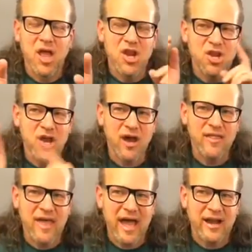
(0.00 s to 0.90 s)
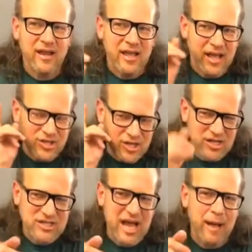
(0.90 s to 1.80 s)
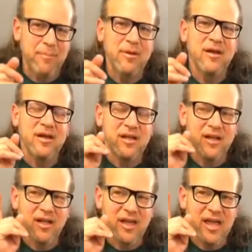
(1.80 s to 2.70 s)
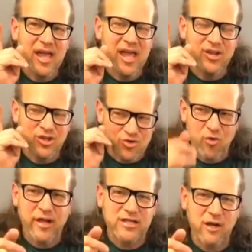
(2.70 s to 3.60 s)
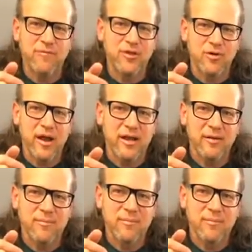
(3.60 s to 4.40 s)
None of that is gonna stop it destroying itself in the crate.